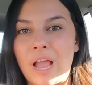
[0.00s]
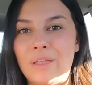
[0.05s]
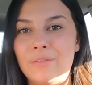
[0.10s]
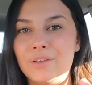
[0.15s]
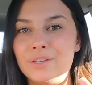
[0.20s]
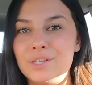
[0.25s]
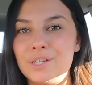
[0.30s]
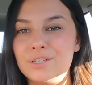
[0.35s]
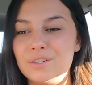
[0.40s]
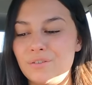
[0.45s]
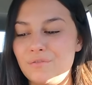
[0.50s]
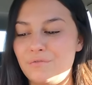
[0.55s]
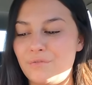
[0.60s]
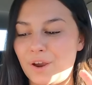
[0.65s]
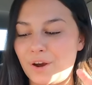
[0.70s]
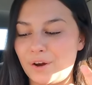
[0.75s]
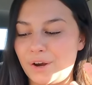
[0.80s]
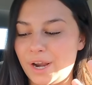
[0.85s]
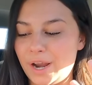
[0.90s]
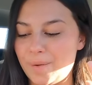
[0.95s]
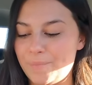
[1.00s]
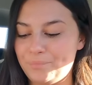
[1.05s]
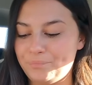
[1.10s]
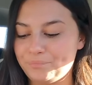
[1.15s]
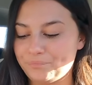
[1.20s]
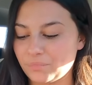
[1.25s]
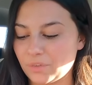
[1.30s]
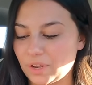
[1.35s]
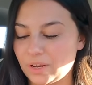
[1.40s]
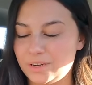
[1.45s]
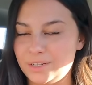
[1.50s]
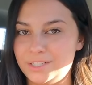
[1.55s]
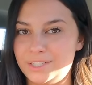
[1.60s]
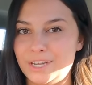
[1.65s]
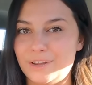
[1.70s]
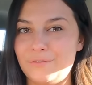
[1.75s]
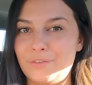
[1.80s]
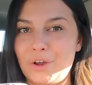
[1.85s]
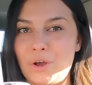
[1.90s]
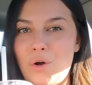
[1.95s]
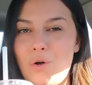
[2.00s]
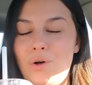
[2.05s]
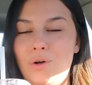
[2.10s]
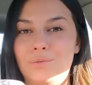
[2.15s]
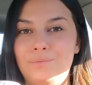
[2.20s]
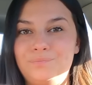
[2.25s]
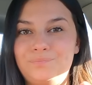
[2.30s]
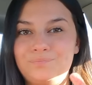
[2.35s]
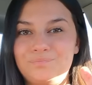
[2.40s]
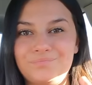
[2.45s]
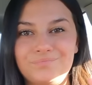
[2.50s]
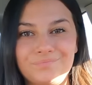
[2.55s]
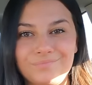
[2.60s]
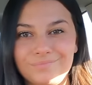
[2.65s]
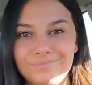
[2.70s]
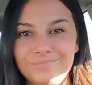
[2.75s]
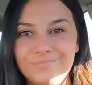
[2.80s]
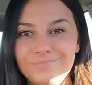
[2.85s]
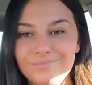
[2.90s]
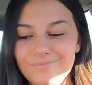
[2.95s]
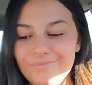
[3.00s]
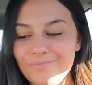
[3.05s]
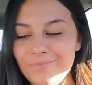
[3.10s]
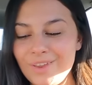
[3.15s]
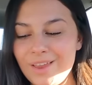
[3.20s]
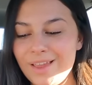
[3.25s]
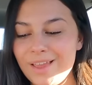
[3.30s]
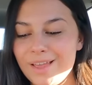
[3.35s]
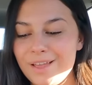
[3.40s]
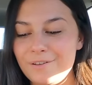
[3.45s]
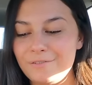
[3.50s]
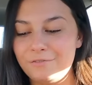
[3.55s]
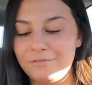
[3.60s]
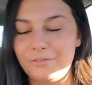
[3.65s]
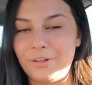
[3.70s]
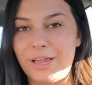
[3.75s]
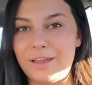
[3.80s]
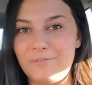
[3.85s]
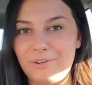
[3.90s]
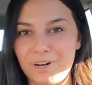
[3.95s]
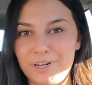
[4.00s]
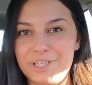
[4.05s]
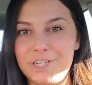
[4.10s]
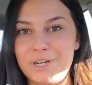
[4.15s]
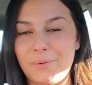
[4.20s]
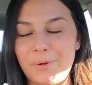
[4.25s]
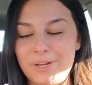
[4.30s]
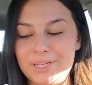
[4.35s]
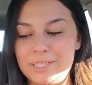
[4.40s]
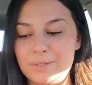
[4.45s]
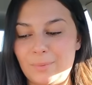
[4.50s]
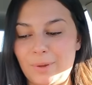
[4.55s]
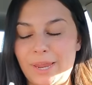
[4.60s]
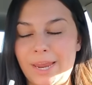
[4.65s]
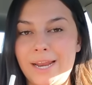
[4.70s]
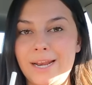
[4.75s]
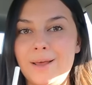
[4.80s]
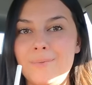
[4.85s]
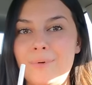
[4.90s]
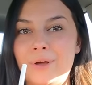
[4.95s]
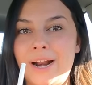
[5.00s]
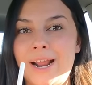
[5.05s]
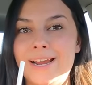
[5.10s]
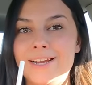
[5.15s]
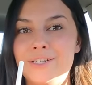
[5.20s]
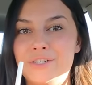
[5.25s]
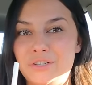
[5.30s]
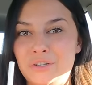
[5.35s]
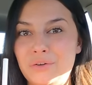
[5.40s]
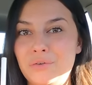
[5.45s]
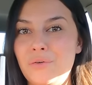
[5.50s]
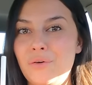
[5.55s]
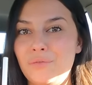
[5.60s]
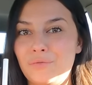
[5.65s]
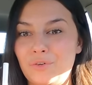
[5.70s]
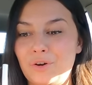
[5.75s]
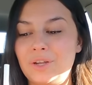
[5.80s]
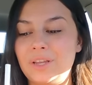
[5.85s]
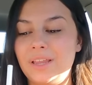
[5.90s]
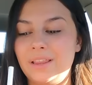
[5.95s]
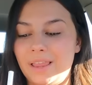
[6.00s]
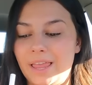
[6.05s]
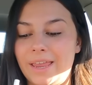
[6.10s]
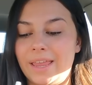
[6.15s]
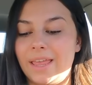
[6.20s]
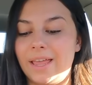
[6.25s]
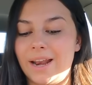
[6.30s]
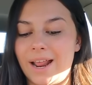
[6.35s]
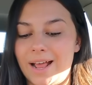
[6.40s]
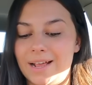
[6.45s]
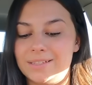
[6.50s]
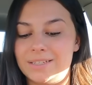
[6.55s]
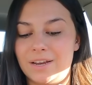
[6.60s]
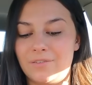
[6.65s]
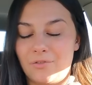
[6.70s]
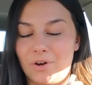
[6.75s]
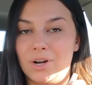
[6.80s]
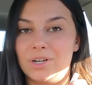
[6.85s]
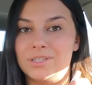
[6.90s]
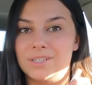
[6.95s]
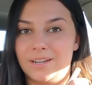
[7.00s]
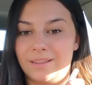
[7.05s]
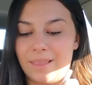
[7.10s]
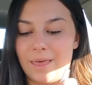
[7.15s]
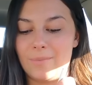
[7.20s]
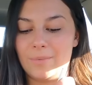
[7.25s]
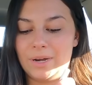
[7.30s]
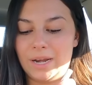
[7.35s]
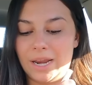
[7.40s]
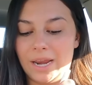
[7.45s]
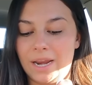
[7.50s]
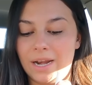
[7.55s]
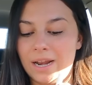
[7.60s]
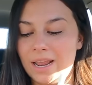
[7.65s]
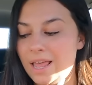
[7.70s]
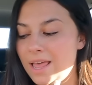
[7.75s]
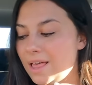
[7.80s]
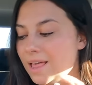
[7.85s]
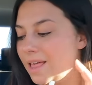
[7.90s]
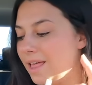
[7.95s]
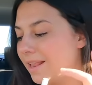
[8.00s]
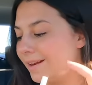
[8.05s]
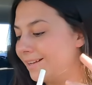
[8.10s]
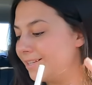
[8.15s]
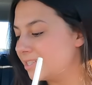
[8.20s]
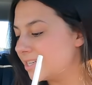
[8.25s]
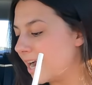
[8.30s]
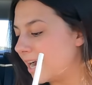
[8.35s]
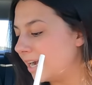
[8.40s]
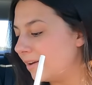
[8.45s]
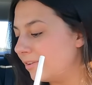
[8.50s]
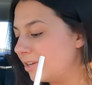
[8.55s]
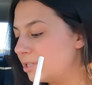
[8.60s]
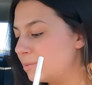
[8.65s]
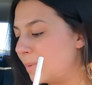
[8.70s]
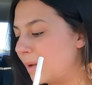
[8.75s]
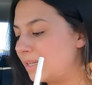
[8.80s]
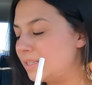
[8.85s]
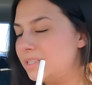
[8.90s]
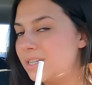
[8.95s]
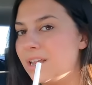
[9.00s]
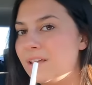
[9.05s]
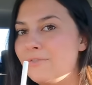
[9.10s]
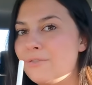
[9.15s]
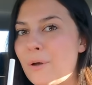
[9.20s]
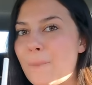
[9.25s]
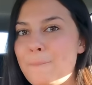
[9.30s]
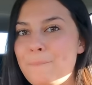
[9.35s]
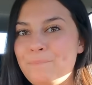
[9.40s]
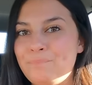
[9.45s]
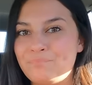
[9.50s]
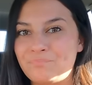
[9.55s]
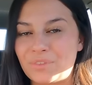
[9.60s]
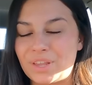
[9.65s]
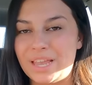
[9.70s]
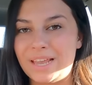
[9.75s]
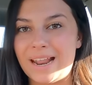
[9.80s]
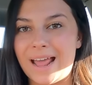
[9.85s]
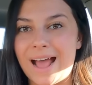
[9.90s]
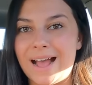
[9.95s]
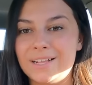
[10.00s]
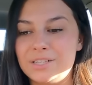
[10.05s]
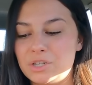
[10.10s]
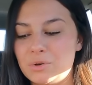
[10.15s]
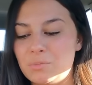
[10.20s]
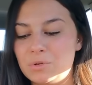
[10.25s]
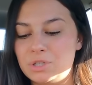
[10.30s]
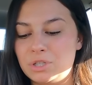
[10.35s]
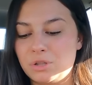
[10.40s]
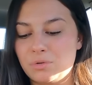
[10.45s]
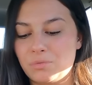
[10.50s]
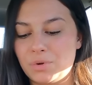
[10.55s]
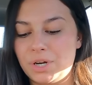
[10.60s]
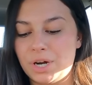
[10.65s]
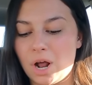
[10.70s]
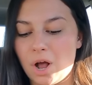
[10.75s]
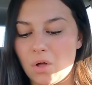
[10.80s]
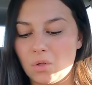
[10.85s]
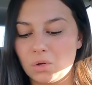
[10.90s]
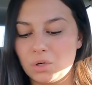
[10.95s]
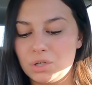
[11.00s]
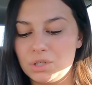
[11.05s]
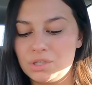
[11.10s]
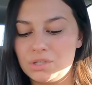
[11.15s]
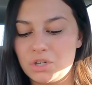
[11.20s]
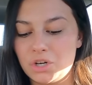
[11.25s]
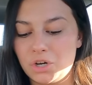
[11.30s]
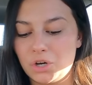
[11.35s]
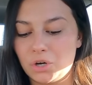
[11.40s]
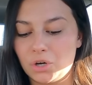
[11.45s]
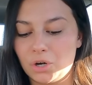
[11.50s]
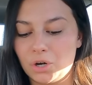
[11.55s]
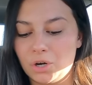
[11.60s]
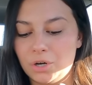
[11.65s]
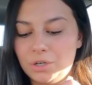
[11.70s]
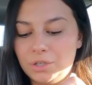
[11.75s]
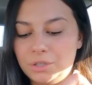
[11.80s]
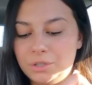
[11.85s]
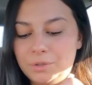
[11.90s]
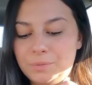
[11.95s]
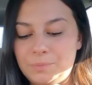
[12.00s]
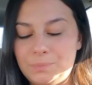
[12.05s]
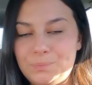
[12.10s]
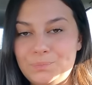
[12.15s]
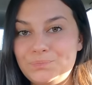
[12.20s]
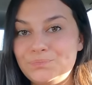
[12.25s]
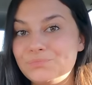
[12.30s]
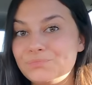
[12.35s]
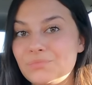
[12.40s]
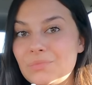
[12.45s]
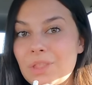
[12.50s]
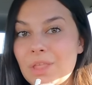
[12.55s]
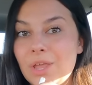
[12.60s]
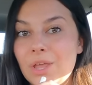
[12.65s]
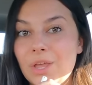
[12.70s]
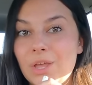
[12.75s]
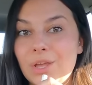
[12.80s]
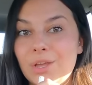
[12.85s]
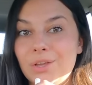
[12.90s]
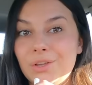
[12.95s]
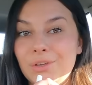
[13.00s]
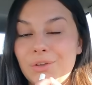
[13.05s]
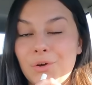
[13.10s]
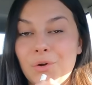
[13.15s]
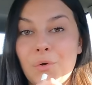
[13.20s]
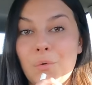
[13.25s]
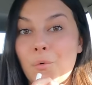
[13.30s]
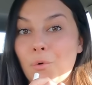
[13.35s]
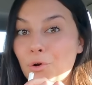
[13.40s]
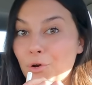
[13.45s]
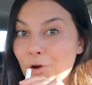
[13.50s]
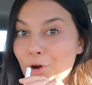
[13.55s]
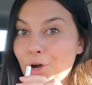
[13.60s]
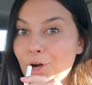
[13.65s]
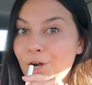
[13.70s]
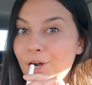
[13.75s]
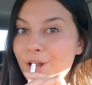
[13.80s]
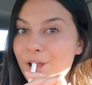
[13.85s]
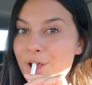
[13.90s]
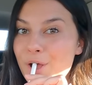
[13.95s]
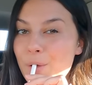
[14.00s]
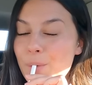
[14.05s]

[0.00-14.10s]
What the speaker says: This is a very difficult flavor to explain, but I do really like it as a frosted lemonade. It is kind of expensive. It adds almost $3 to your order.